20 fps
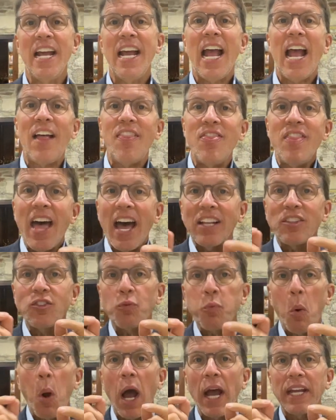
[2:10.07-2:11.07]
And that's
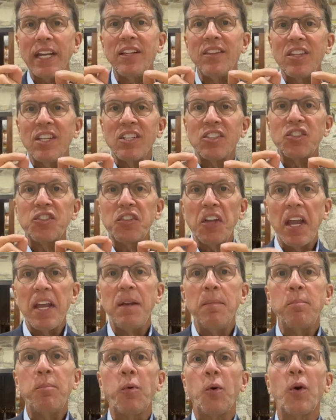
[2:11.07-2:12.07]
why in this
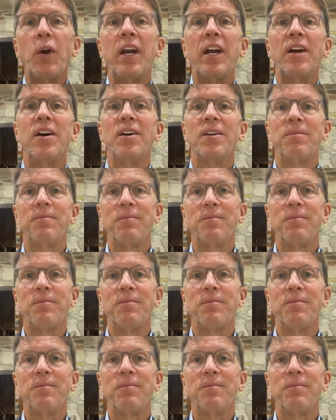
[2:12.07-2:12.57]
same prayer,